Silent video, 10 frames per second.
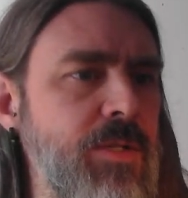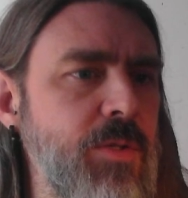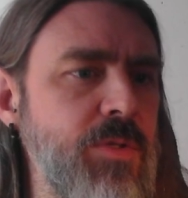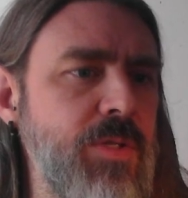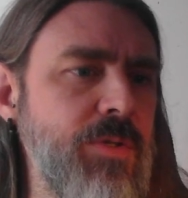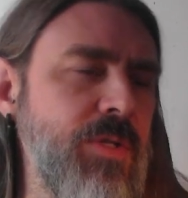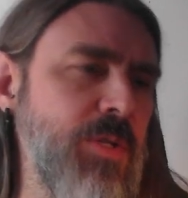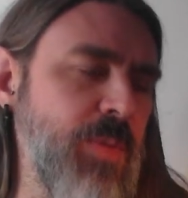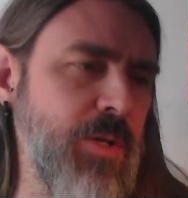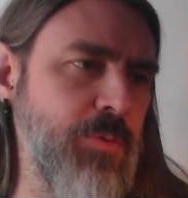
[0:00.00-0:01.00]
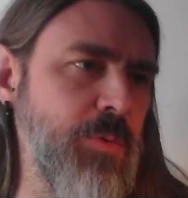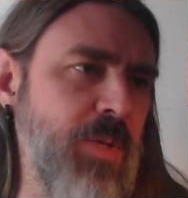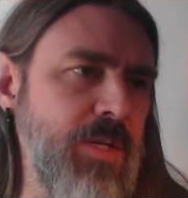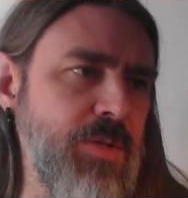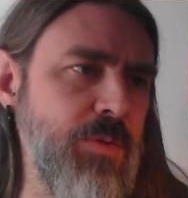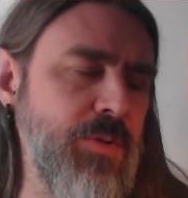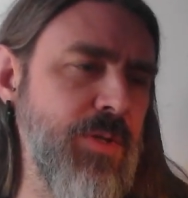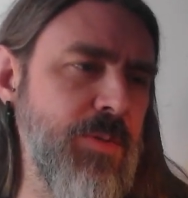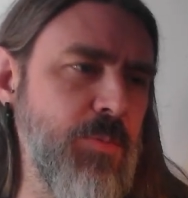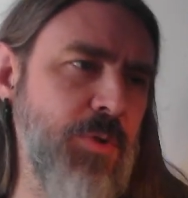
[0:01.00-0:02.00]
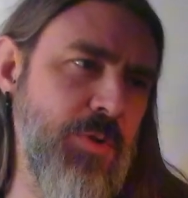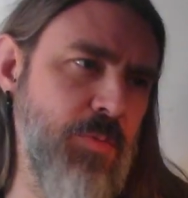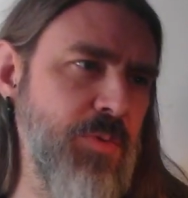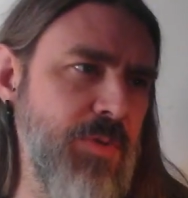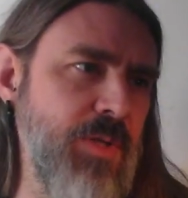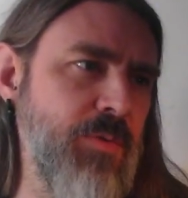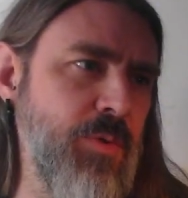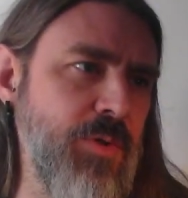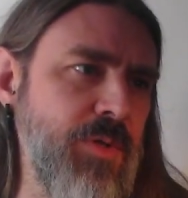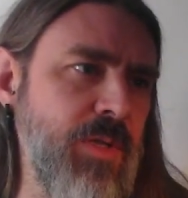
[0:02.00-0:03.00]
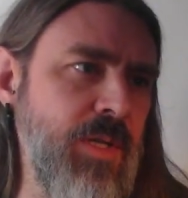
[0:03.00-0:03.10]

so it still sees my old repositories, which you won't see, of course.